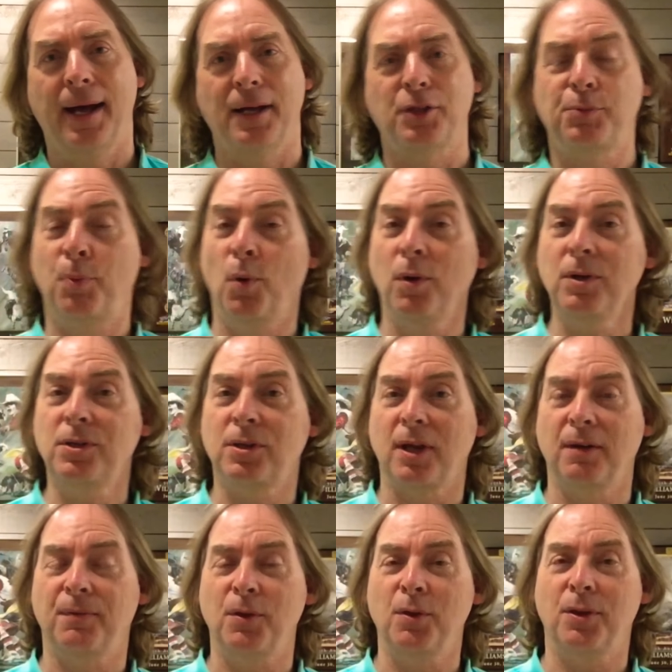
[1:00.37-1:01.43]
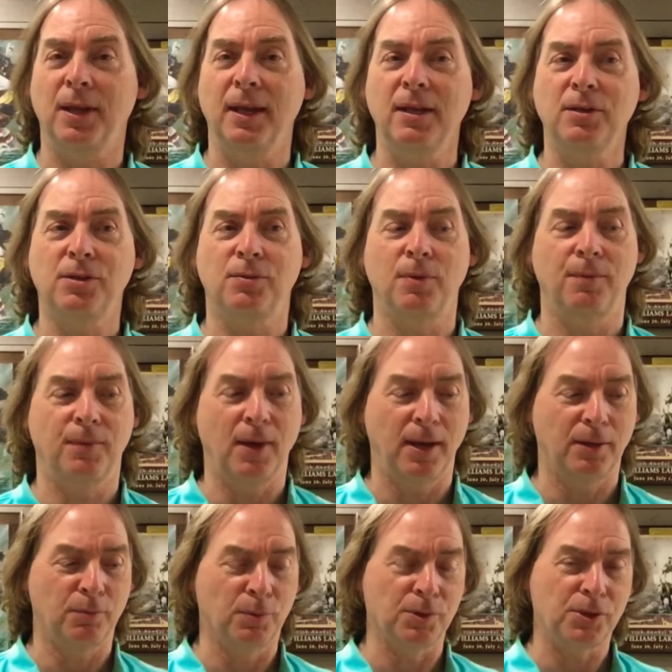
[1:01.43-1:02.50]
Sports, got a few things. We've
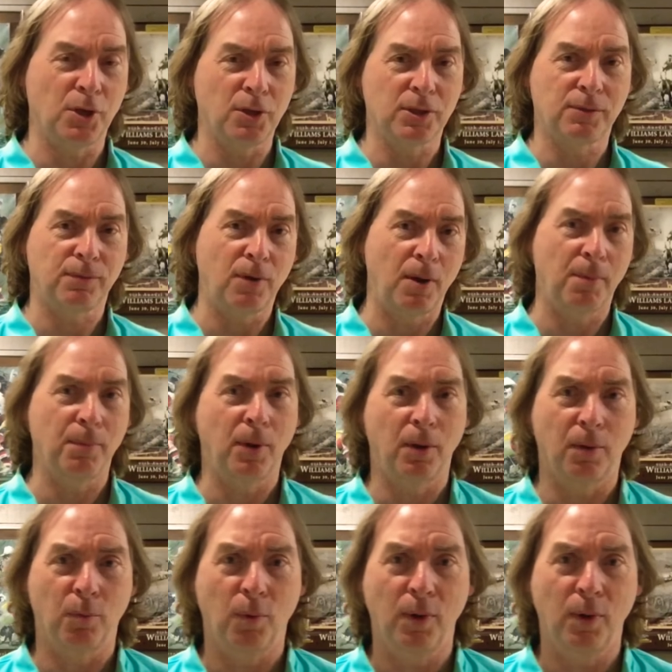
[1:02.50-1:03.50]
got results from a